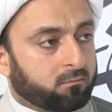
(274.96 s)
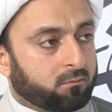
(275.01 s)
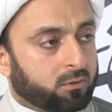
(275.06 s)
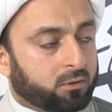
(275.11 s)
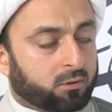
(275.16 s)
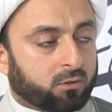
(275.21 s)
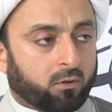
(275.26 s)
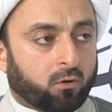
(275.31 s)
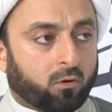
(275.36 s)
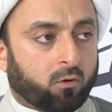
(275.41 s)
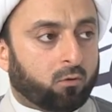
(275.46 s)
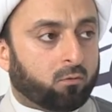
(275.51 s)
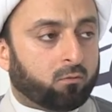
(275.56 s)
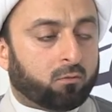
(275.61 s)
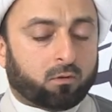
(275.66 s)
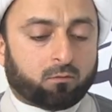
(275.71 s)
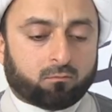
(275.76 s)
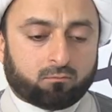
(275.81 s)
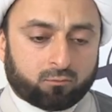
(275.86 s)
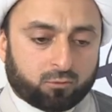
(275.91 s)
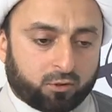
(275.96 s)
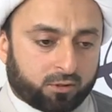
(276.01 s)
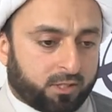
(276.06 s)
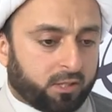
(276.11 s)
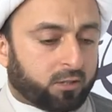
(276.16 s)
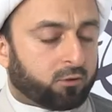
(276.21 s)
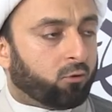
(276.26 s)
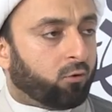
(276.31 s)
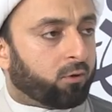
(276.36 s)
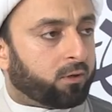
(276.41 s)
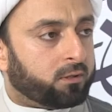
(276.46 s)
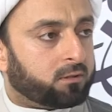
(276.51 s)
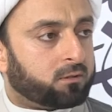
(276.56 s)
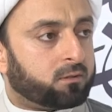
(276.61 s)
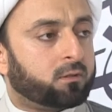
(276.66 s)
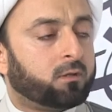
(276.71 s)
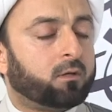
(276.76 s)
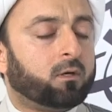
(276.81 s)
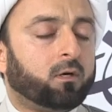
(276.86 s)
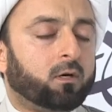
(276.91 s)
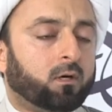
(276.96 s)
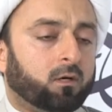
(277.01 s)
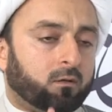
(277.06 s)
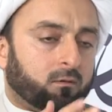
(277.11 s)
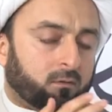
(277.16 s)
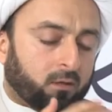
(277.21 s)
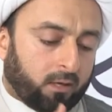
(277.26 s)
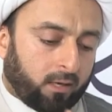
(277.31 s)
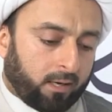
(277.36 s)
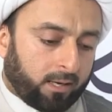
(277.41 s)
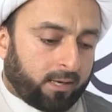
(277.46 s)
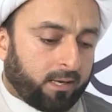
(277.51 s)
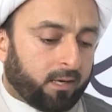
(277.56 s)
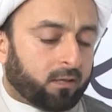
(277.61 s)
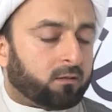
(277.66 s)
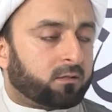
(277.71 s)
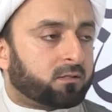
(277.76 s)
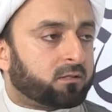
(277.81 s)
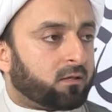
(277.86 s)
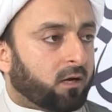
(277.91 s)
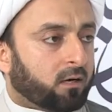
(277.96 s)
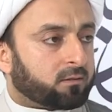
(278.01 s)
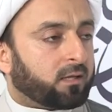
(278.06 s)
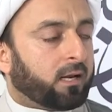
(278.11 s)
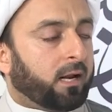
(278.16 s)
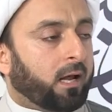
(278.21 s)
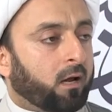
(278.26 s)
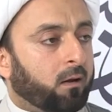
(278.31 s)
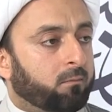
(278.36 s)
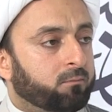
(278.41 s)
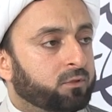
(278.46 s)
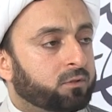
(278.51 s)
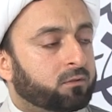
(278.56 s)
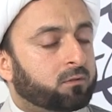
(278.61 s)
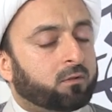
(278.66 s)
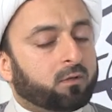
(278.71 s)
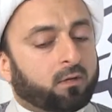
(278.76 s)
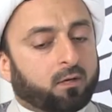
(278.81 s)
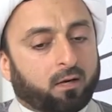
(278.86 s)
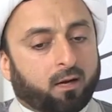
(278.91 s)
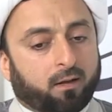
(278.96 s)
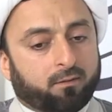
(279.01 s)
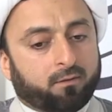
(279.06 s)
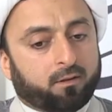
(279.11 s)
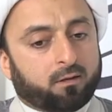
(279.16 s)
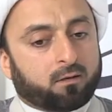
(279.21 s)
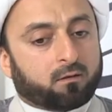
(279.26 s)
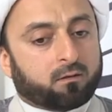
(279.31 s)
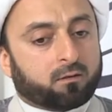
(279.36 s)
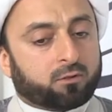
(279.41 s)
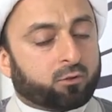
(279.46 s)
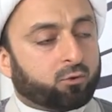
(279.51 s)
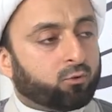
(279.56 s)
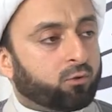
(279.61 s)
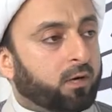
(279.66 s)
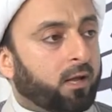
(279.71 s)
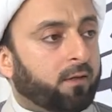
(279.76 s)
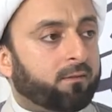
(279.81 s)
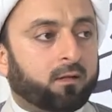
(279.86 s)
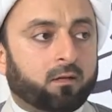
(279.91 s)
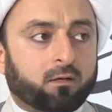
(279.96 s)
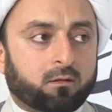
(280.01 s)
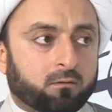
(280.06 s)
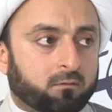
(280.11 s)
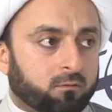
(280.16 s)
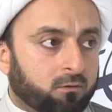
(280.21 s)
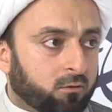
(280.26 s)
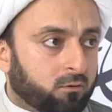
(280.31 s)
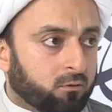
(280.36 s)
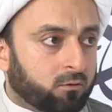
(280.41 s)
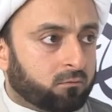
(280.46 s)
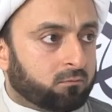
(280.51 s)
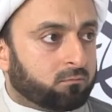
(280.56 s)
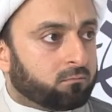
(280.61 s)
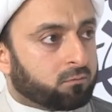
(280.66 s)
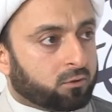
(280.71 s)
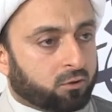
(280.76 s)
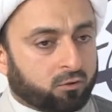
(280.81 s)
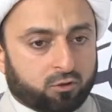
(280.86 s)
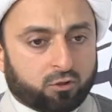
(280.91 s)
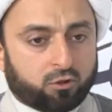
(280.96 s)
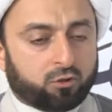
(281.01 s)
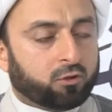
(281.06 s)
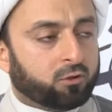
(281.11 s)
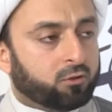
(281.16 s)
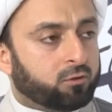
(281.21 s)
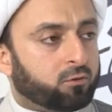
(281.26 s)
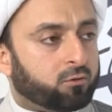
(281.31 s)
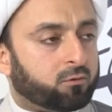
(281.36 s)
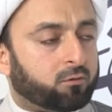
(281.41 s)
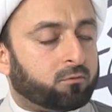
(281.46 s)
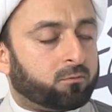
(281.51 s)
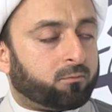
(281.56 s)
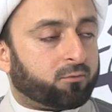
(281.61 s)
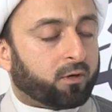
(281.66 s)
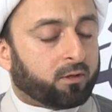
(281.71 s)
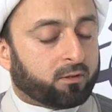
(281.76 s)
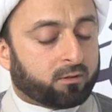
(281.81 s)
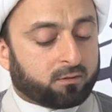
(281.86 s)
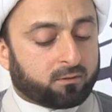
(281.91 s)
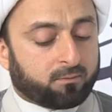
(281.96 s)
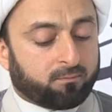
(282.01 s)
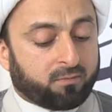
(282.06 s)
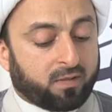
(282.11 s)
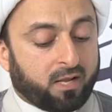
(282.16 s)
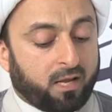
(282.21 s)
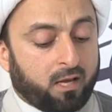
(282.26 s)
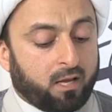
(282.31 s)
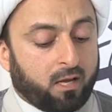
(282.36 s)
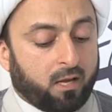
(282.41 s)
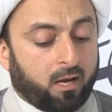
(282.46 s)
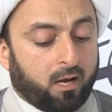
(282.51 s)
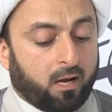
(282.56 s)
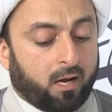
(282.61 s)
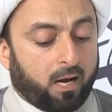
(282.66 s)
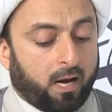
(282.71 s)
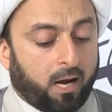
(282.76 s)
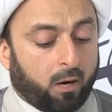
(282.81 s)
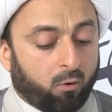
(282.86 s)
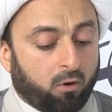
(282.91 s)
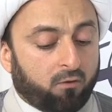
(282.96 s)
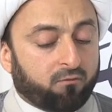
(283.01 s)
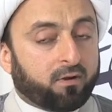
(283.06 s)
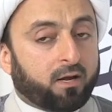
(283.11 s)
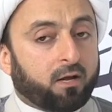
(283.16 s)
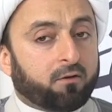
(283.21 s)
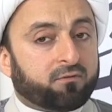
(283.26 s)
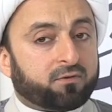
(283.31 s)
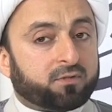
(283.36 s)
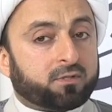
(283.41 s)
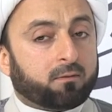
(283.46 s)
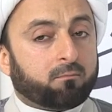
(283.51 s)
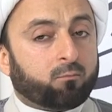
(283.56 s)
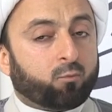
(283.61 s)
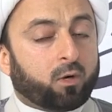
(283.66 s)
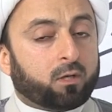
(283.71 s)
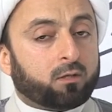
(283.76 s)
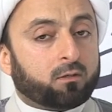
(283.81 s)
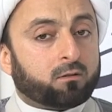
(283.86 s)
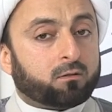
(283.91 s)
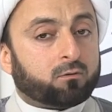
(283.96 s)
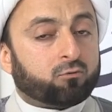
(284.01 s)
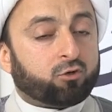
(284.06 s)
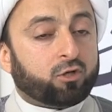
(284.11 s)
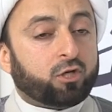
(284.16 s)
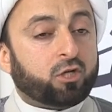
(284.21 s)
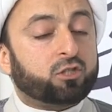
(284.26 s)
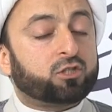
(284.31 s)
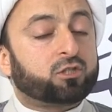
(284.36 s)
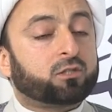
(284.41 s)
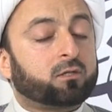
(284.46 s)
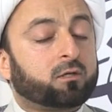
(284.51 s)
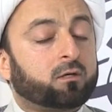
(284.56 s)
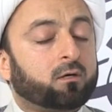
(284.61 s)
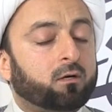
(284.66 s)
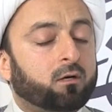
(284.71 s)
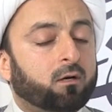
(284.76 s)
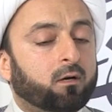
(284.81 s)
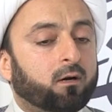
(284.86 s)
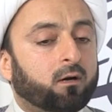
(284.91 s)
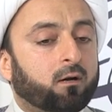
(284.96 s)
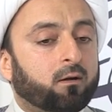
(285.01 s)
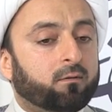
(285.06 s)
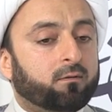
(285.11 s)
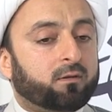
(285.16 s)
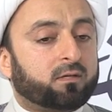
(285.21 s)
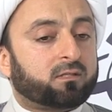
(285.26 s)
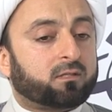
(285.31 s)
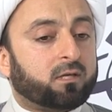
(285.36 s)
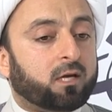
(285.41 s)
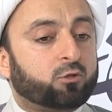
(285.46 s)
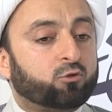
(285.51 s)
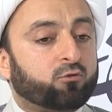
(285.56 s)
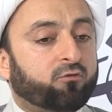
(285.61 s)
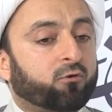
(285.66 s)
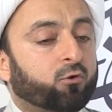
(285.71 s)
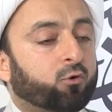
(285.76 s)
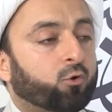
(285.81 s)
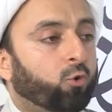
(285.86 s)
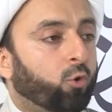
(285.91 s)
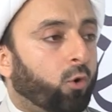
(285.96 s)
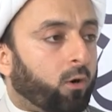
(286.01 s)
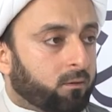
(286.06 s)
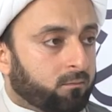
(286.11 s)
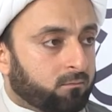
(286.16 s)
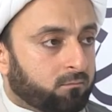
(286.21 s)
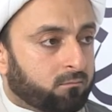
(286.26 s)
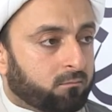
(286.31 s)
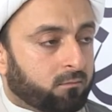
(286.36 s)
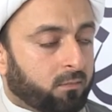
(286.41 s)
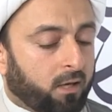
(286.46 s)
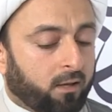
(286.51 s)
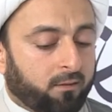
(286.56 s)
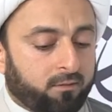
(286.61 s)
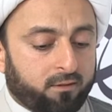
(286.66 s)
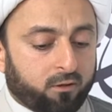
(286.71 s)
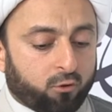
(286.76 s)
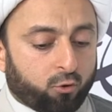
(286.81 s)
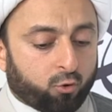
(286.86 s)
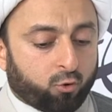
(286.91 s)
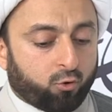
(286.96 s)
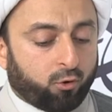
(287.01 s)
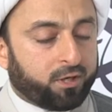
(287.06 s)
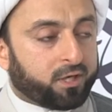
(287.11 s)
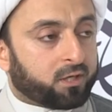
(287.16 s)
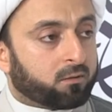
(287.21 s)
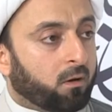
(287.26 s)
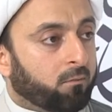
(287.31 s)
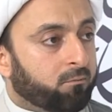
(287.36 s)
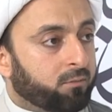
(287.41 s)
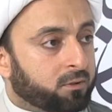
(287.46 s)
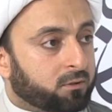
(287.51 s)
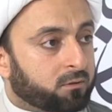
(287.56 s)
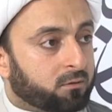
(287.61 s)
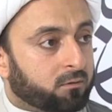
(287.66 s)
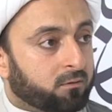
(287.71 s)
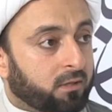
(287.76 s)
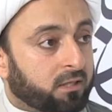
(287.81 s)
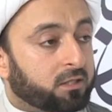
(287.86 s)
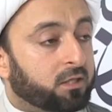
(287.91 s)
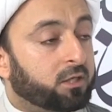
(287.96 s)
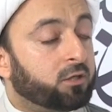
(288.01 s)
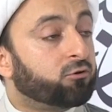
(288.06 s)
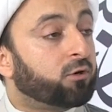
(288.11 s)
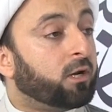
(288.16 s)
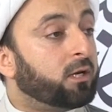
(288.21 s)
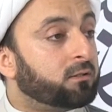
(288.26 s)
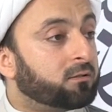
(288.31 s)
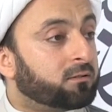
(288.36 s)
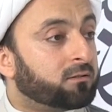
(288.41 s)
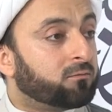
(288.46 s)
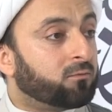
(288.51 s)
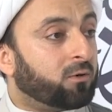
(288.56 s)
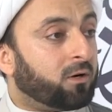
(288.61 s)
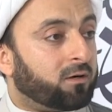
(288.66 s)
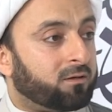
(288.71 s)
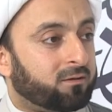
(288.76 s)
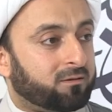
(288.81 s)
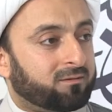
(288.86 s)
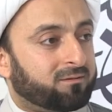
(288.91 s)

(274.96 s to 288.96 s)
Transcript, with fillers: So just ignore it. Again, start Al-Hamd and then Surah, and then you continue your, your praise. However, if someone reached the stage of ruku', in the ruku' he remembered that he read what